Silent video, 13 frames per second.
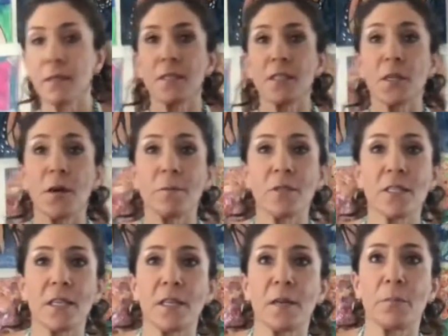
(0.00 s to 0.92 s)
so I'm
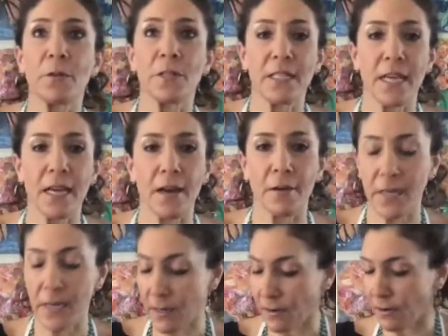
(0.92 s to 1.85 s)
just gonna put down
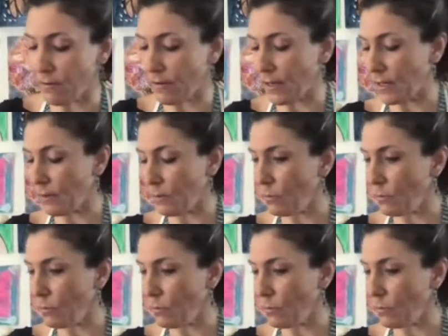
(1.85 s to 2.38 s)
here, I'm